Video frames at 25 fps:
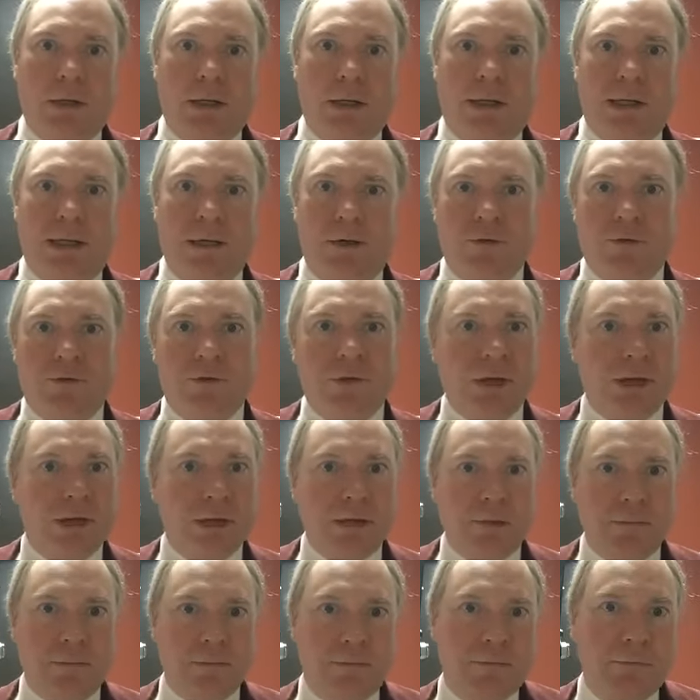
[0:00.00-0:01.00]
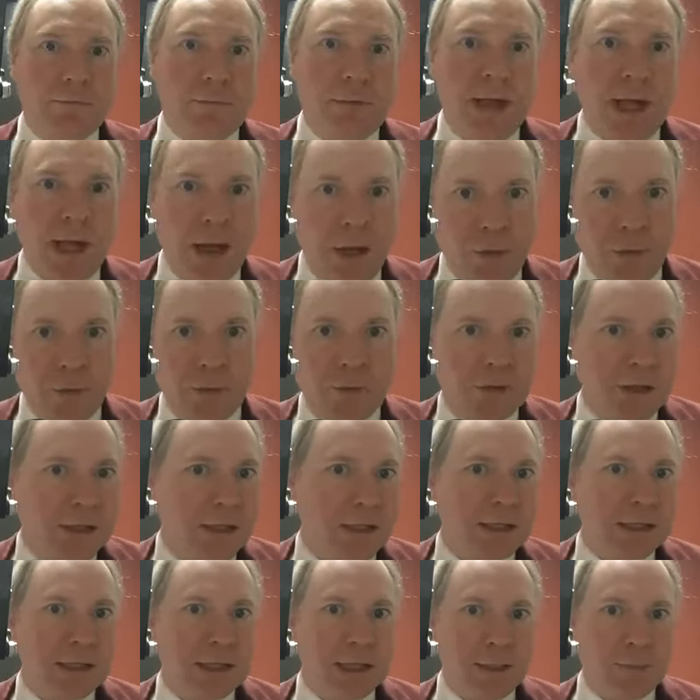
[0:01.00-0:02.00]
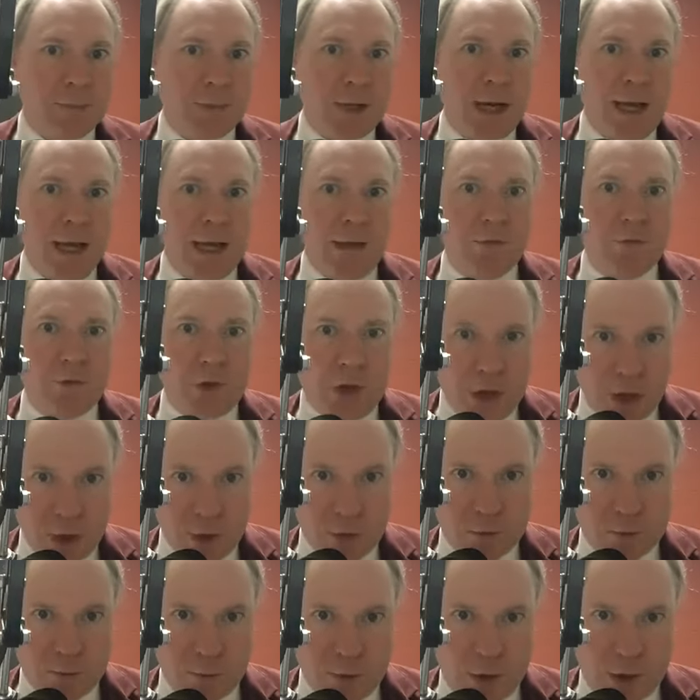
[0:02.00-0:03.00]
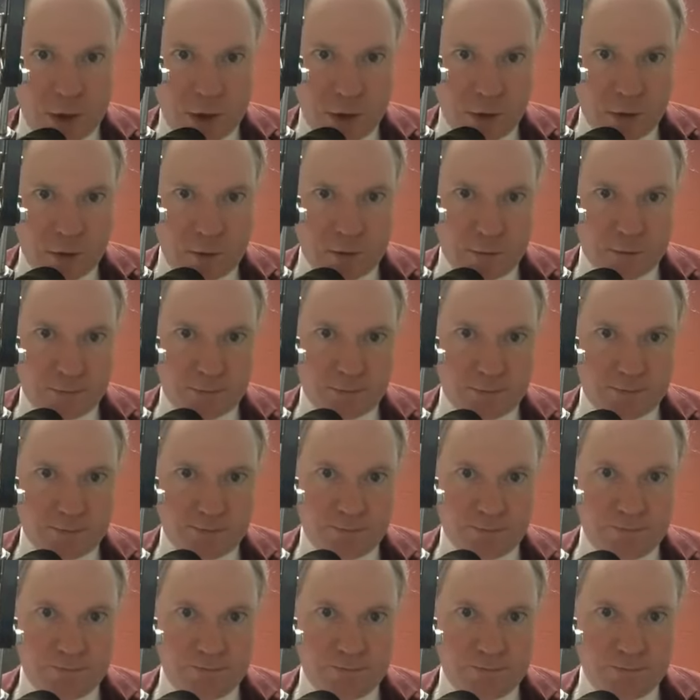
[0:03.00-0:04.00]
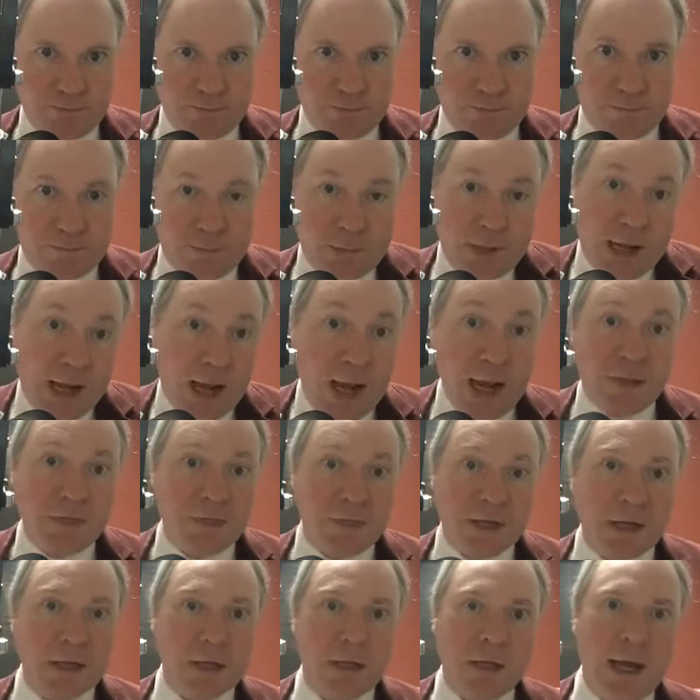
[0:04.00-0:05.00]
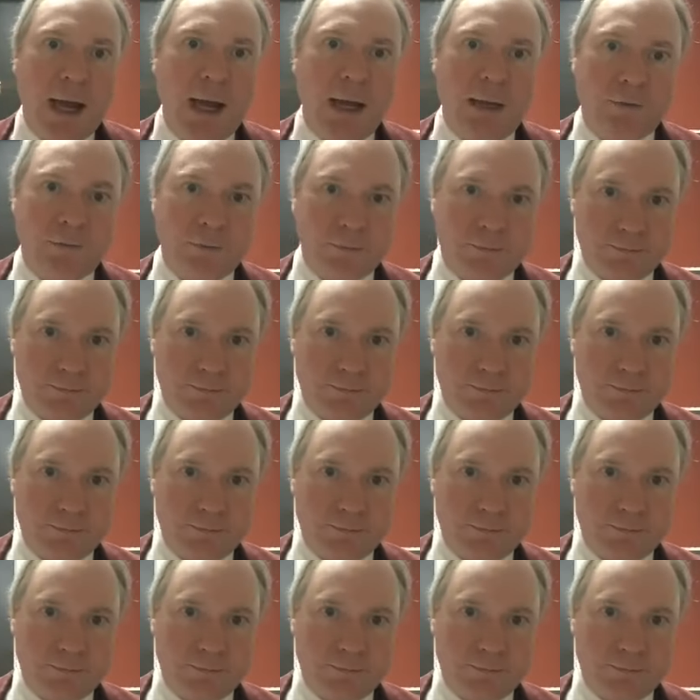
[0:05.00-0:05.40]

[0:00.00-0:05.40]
Is it healthy to demonize artwork? I think not.